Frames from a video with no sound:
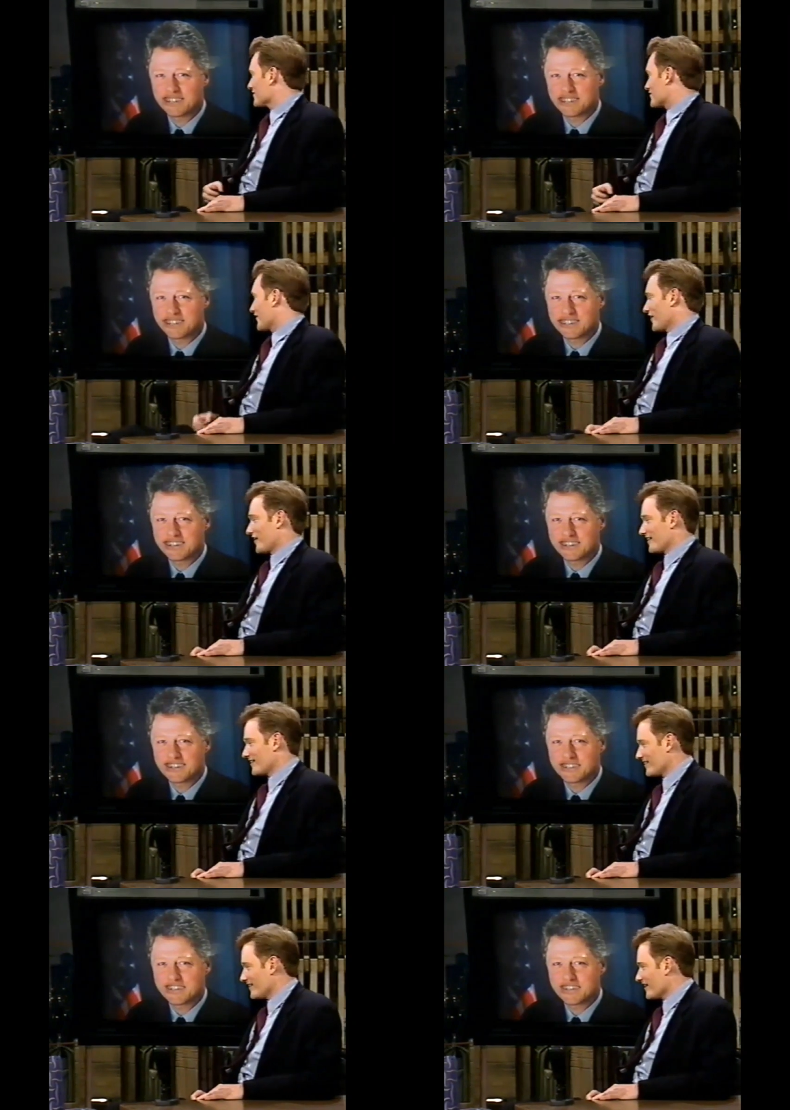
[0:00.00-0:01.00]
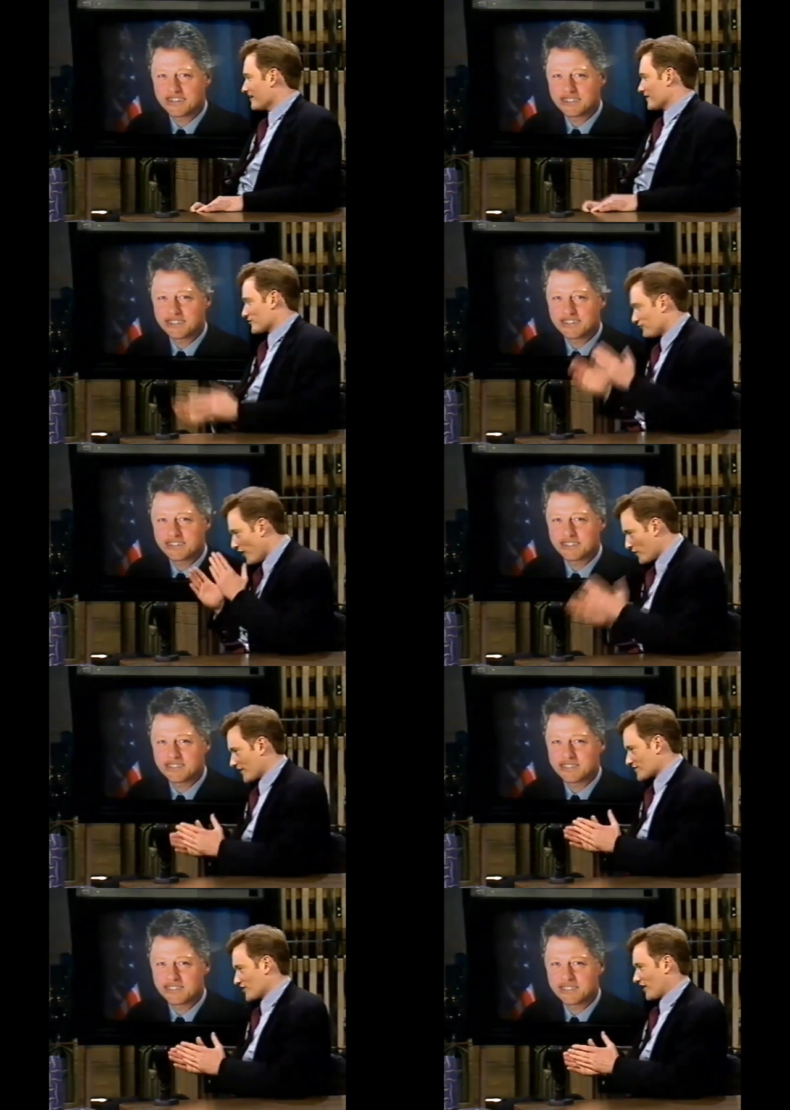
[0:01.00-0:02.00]
Speaker 1: sir, let's
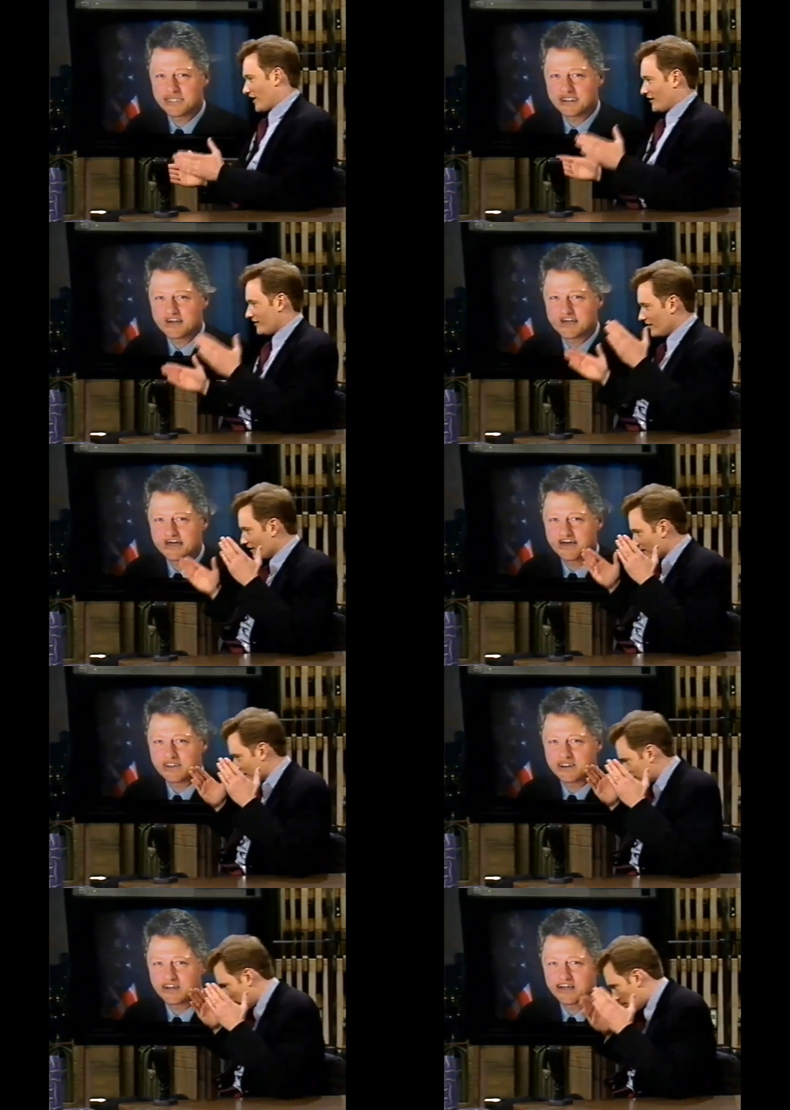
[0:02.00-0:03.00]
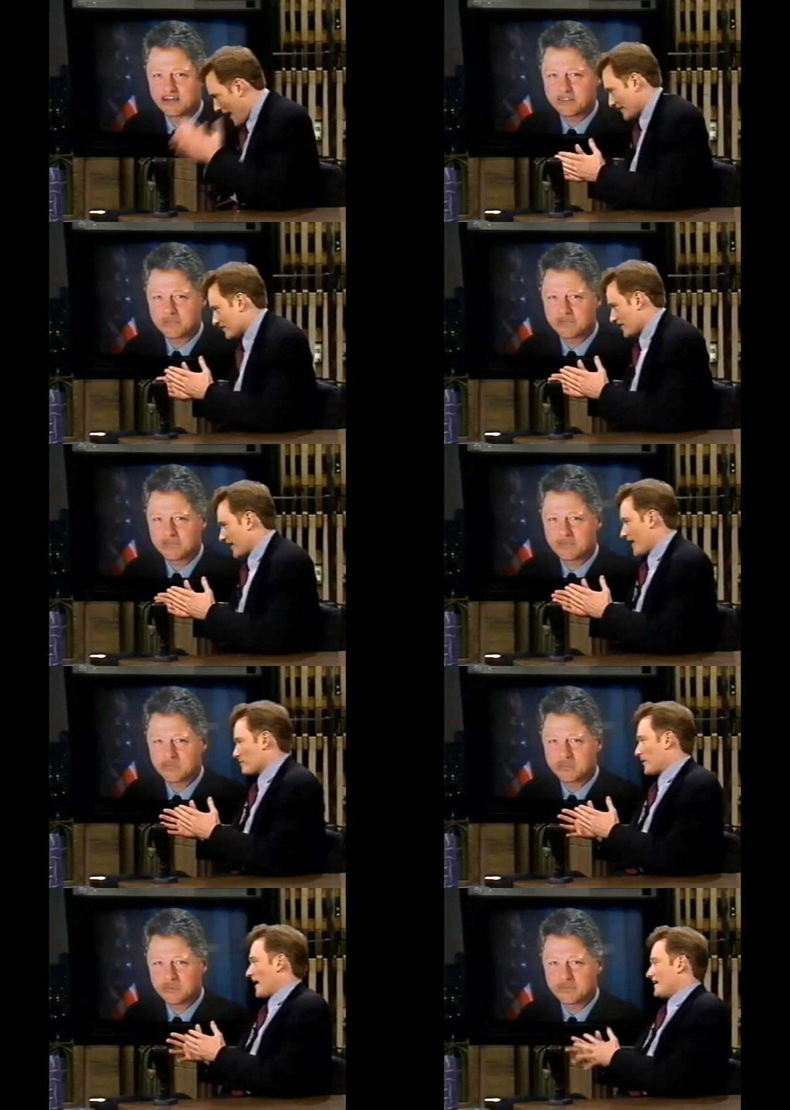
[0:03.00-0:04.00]
focus here. All right. Let's all get right. back to the
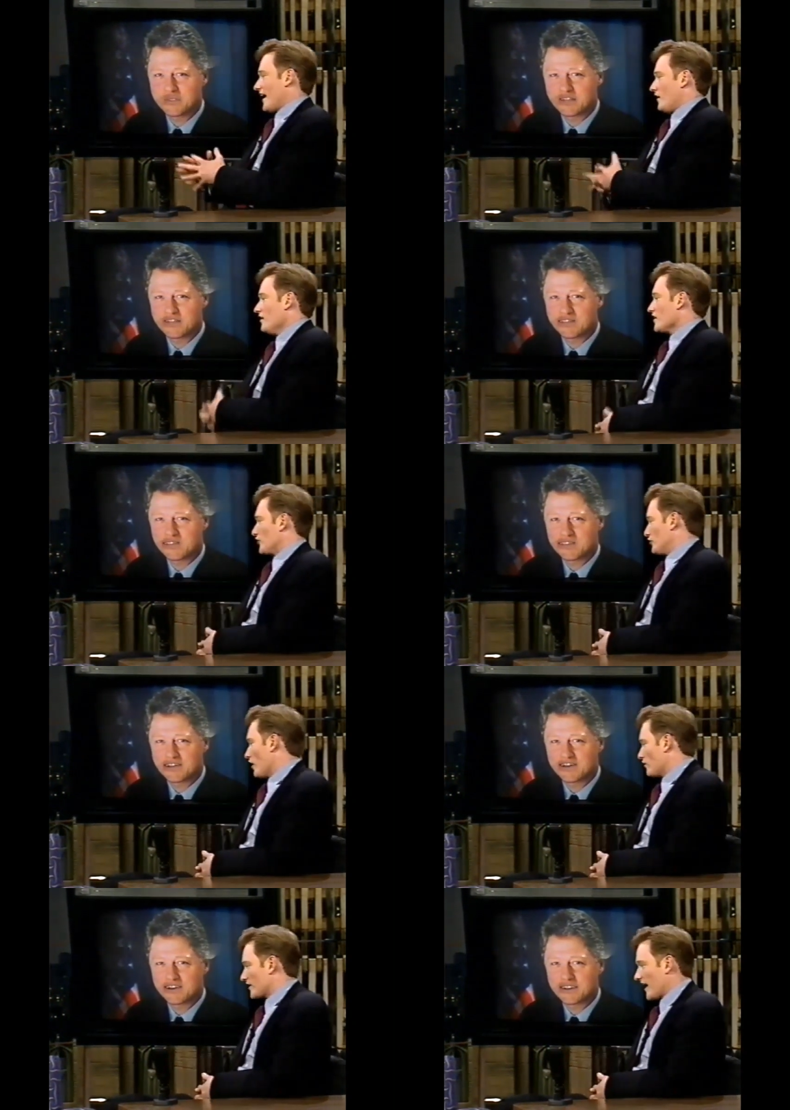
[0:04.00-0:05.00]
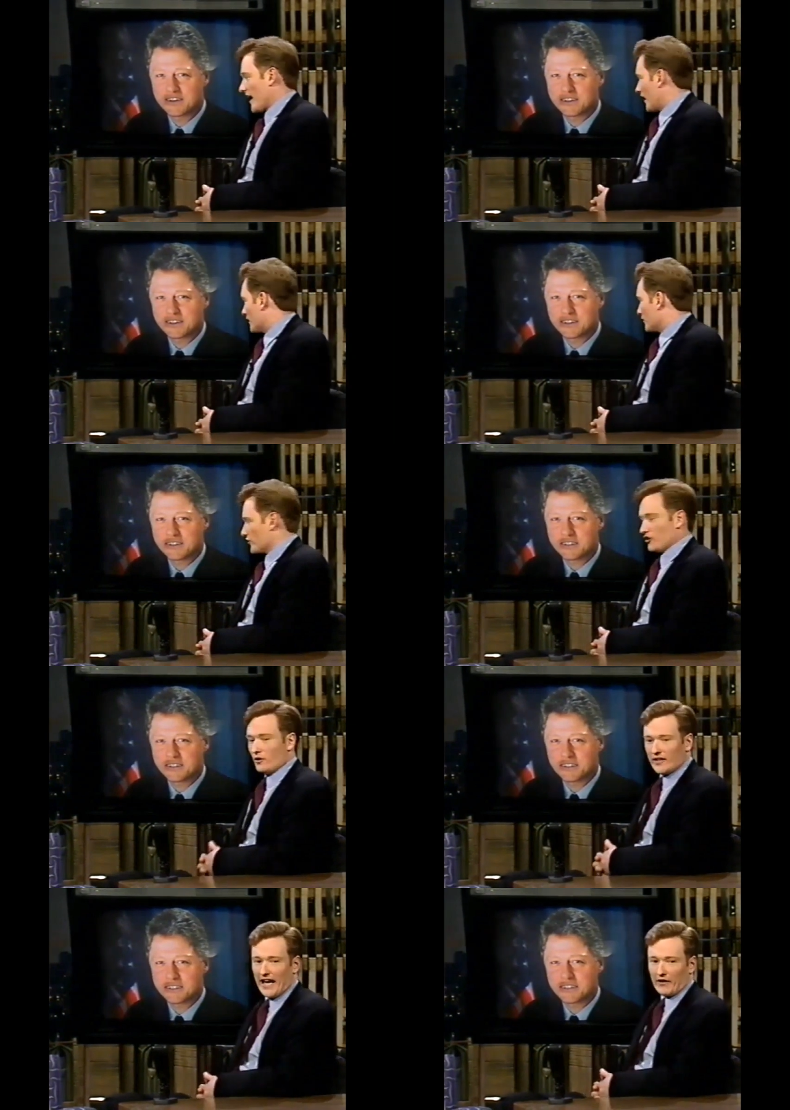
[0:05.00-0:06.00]
campaign now. You don't care. You
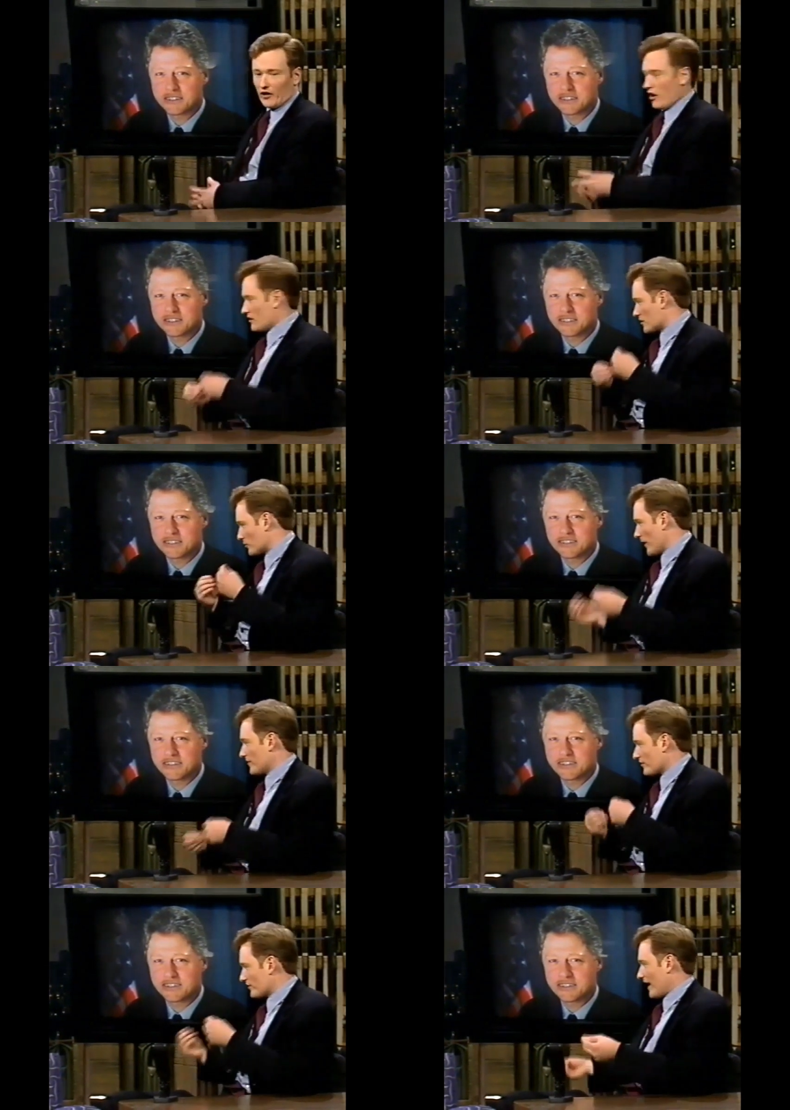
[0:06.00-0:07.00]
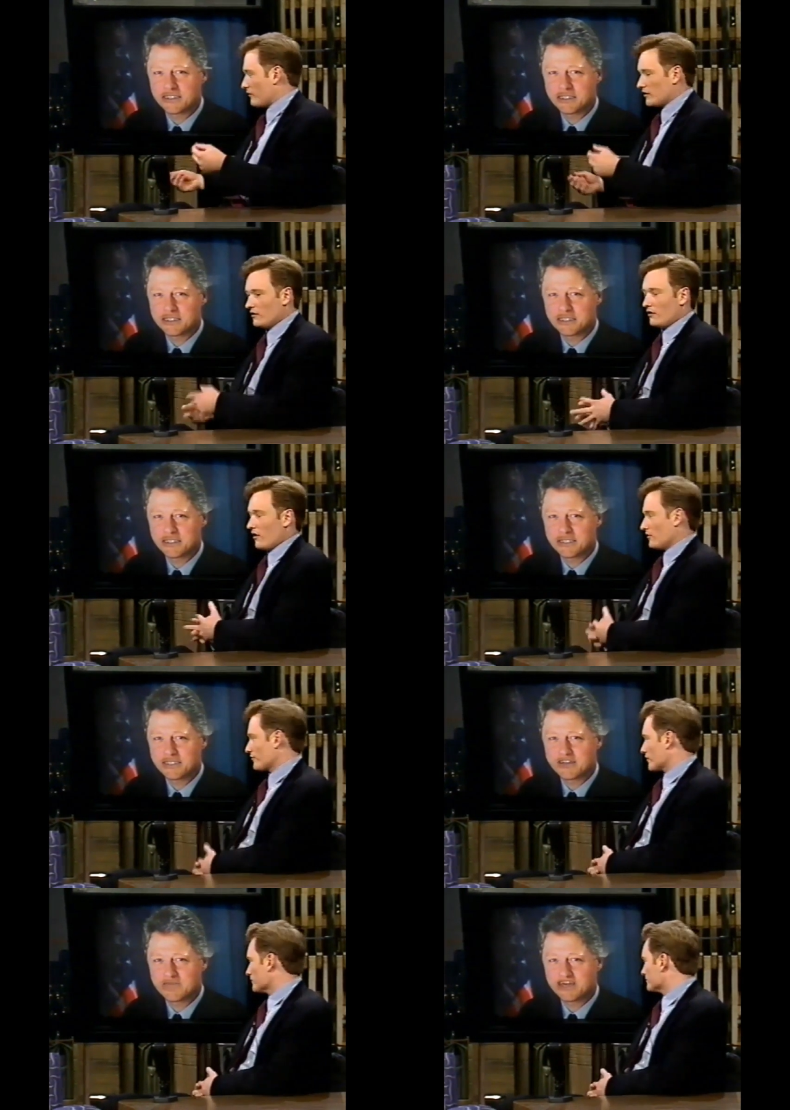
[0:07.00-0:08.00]
don't care at all that the race is now a little closer.
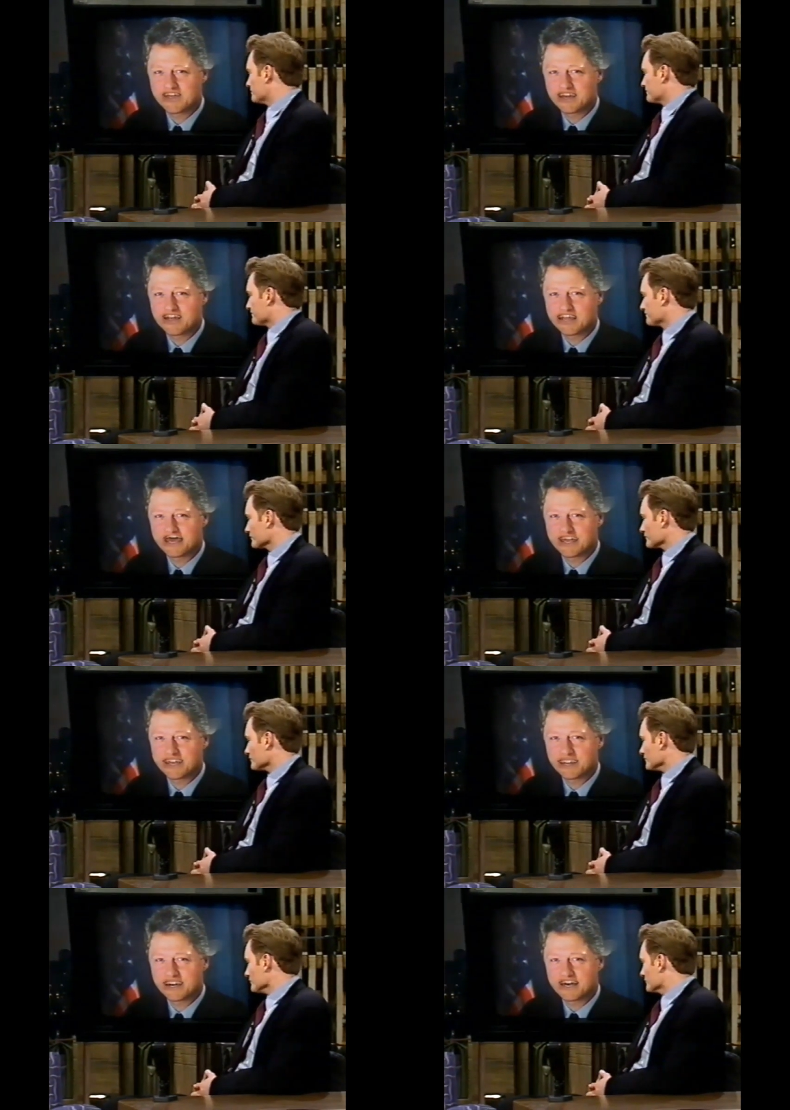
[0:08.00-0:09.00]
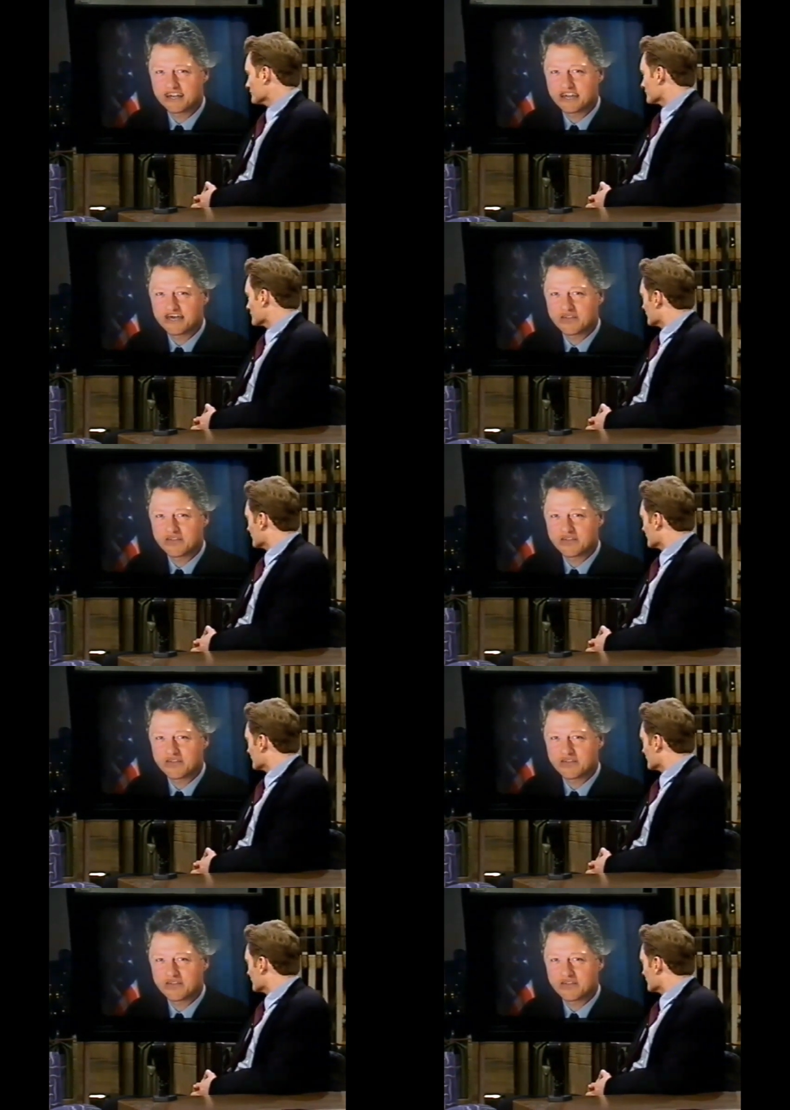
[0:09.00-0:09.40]
Hey, man,
Speaker 2: I like it. I like it.